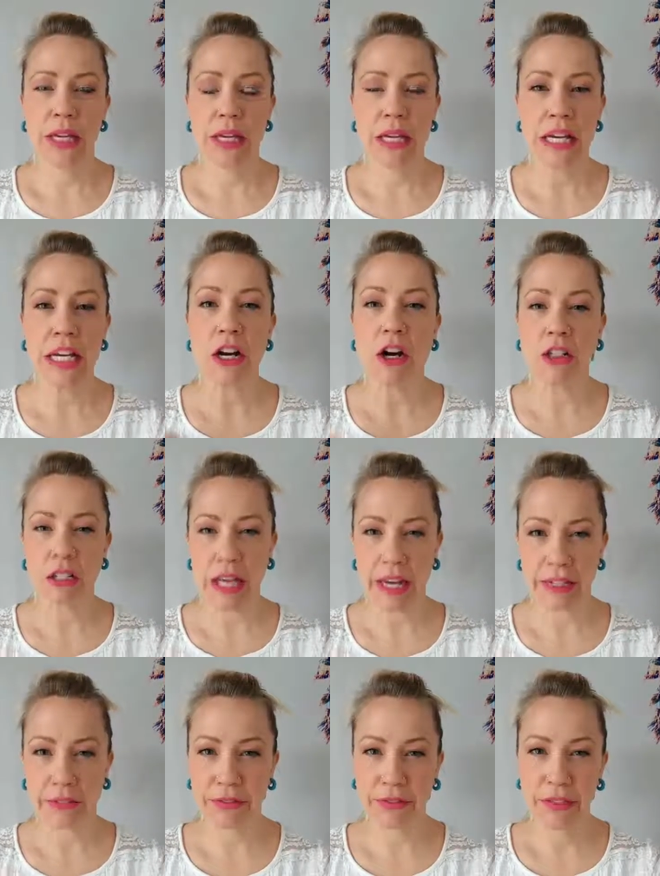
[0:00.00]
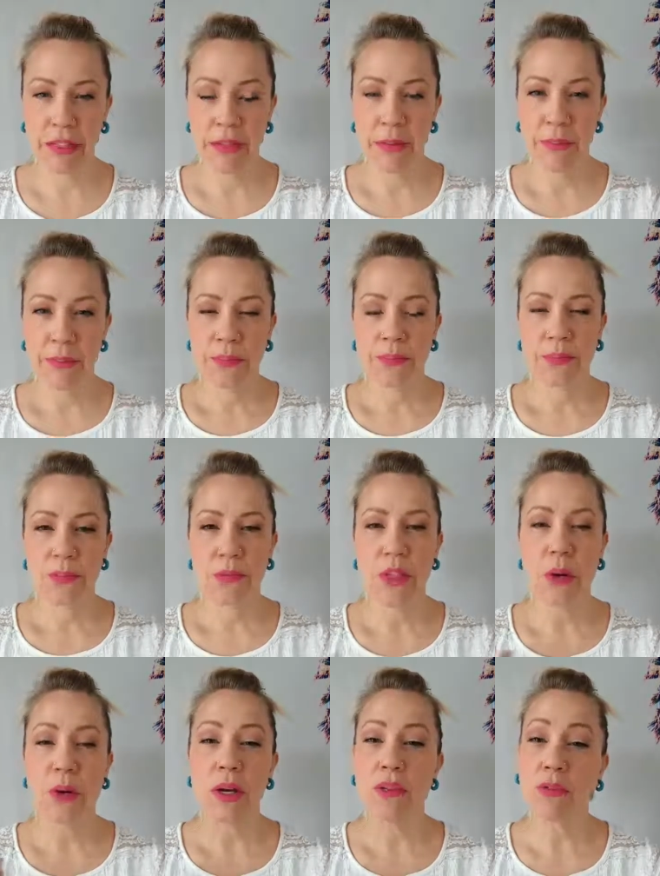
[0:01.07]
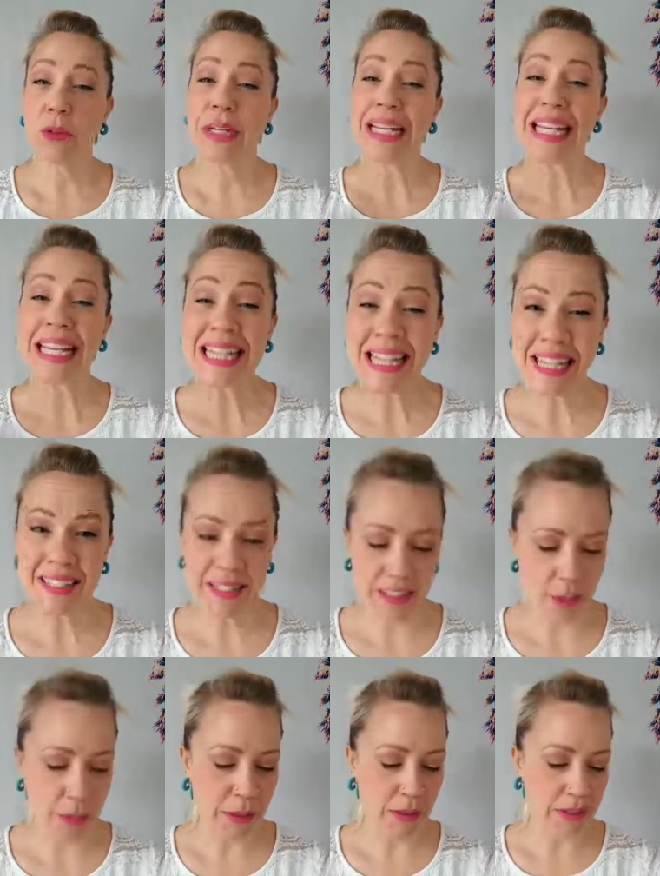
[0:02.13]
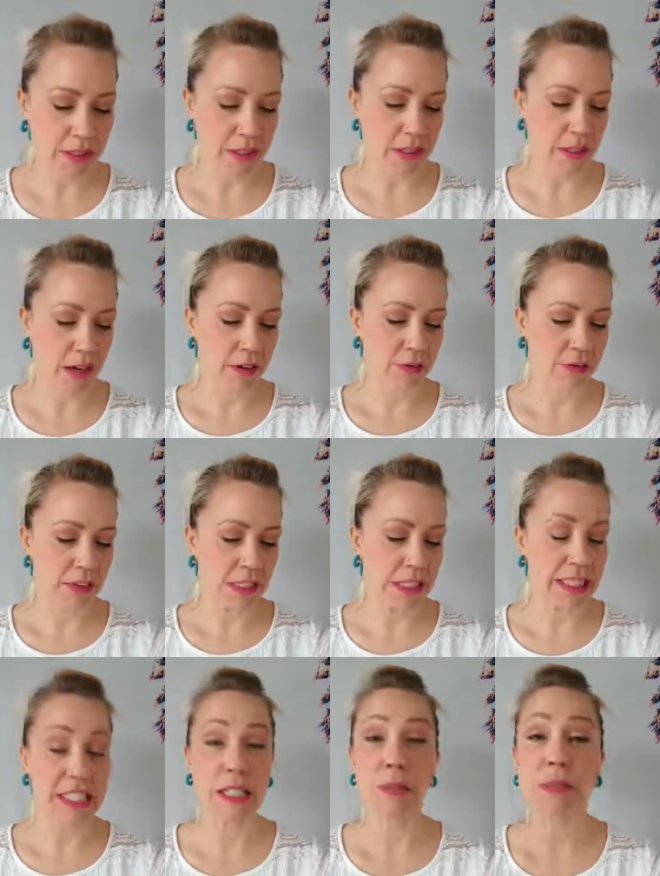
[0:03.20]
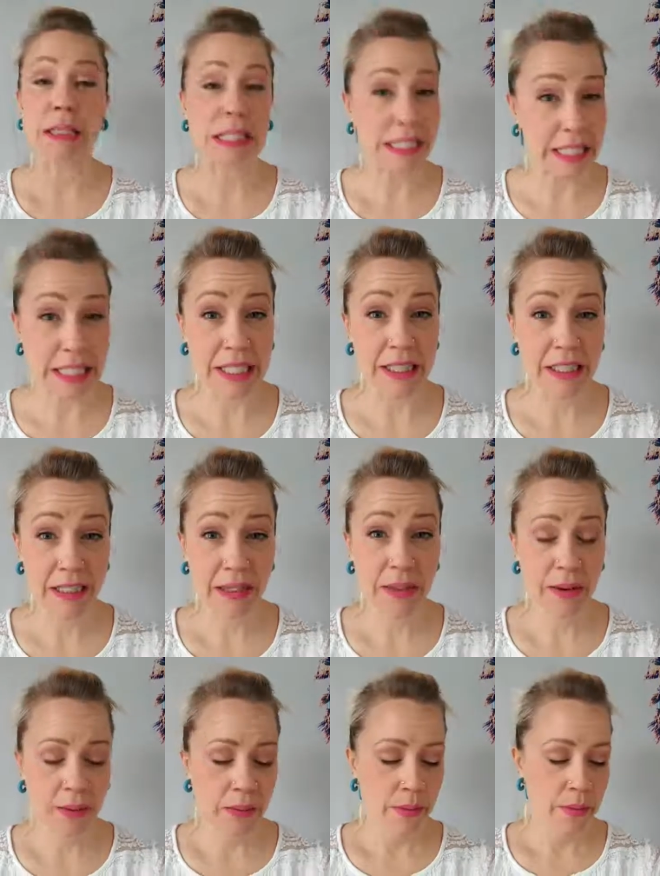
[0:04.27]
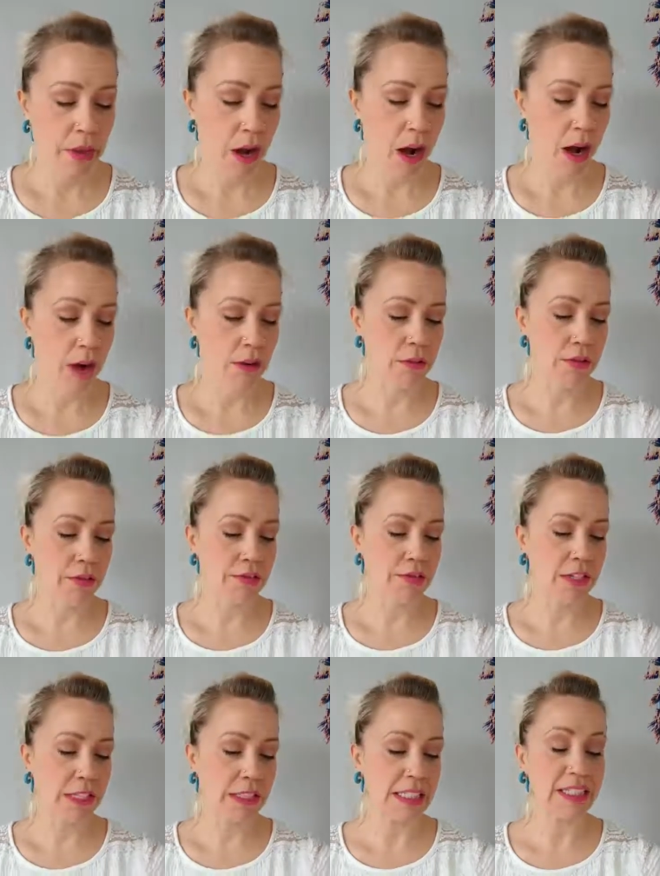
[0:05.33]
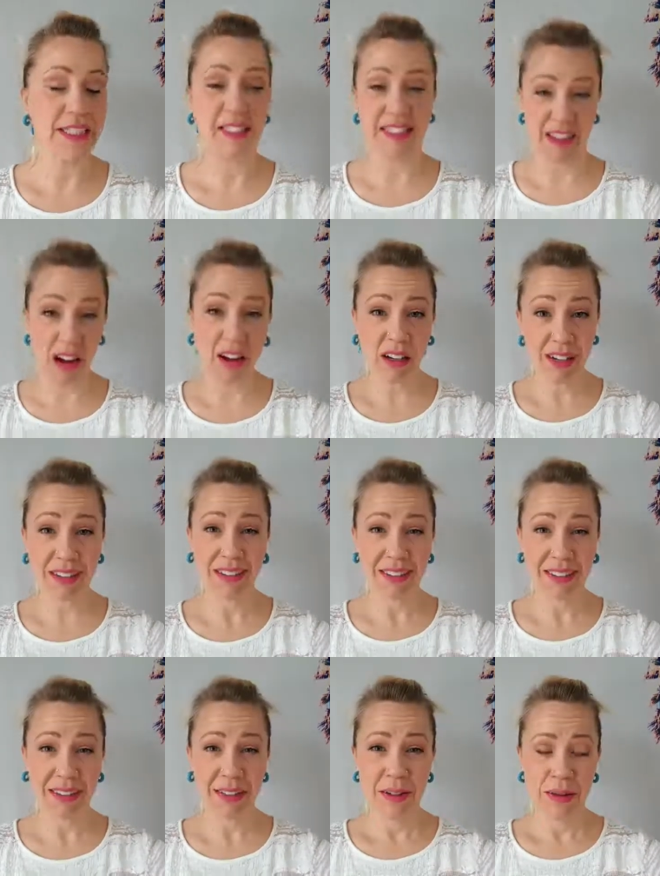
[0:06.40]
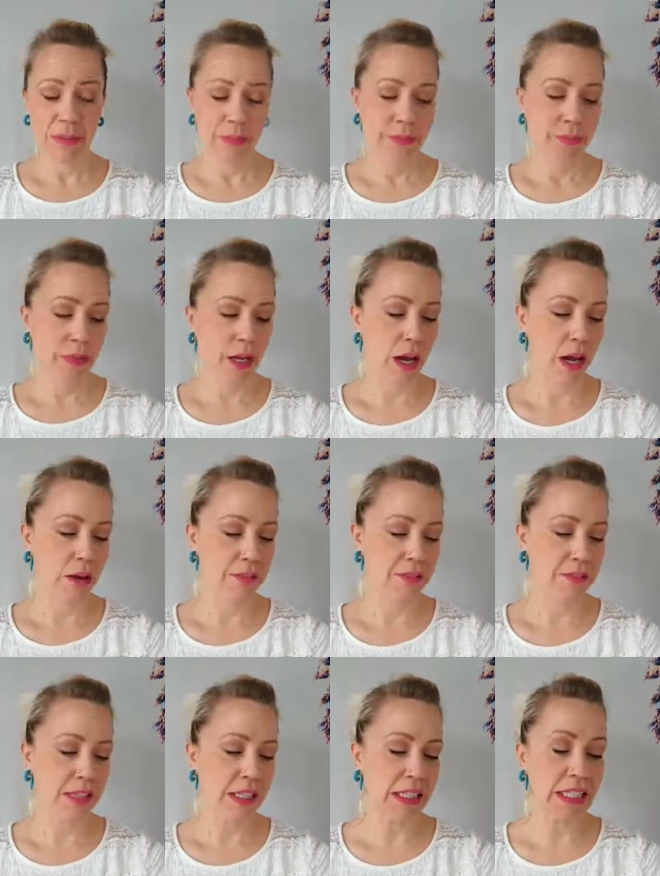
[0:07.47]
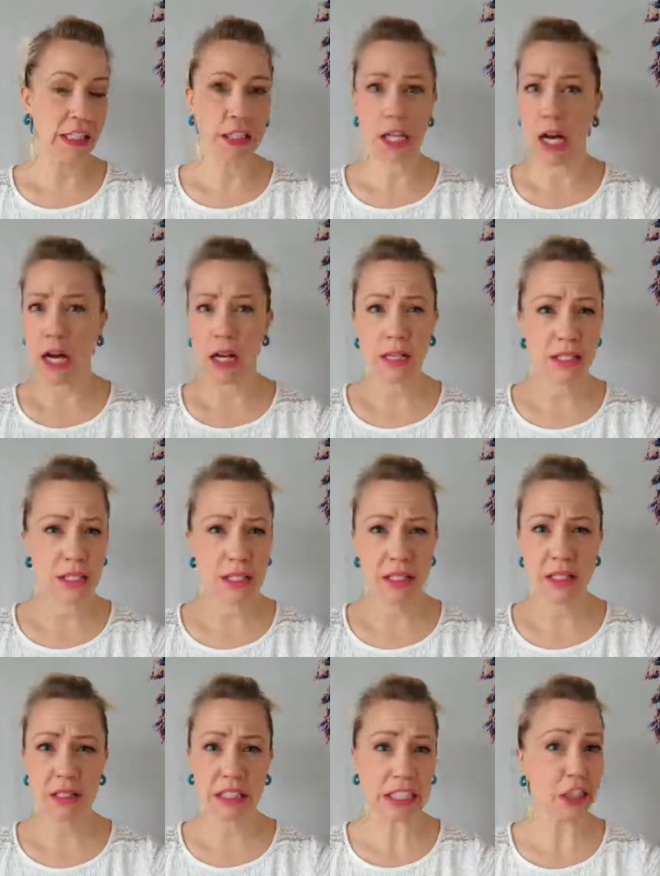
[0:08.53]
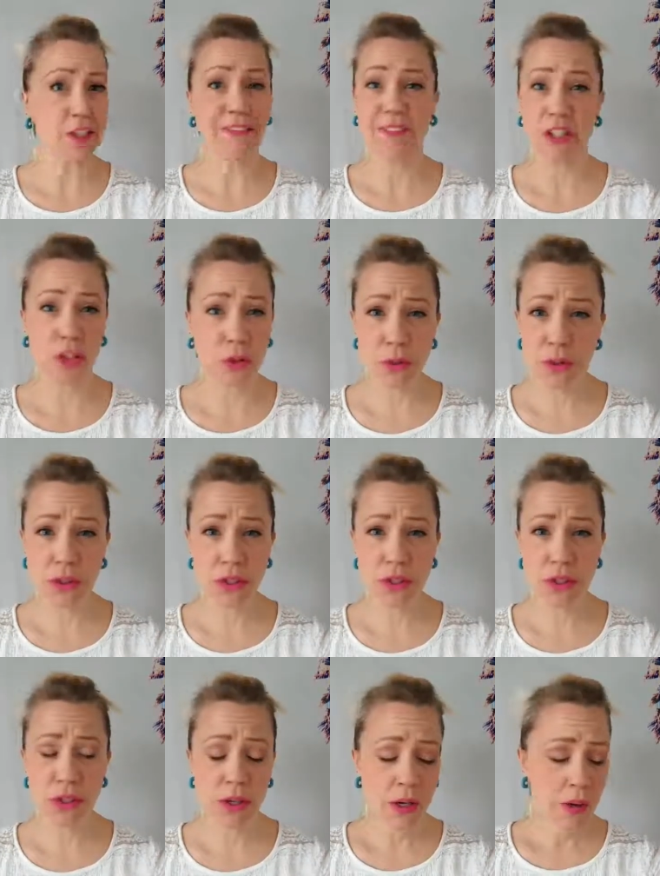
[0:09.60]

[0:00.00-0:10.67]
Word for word: in our life that if we're in these experiences of feeling depleted, of feeling stuck, of feeling lost, like confused,